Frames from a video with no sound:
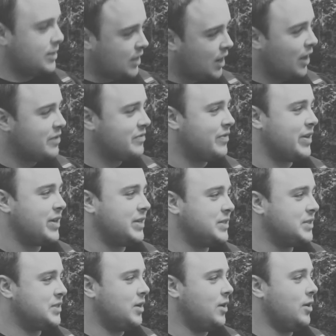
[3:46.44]

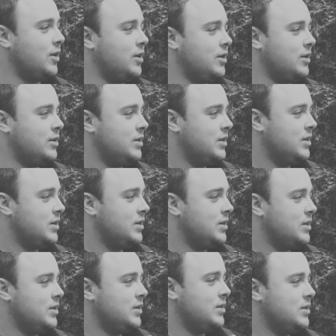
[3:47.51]
hyphae are
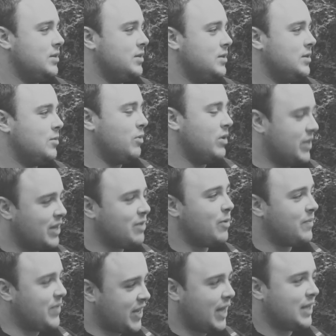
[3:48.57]
when
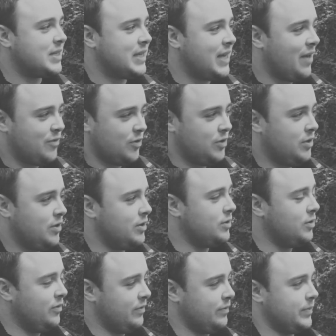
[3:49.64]
they get together,
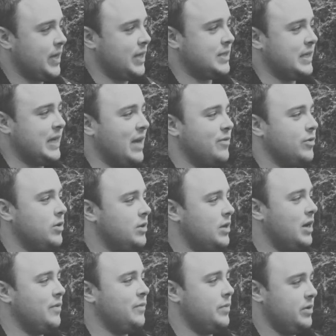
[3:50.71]
enough of them get together,
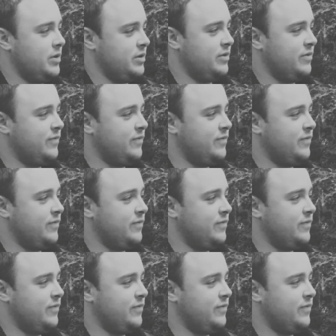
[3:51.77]
and the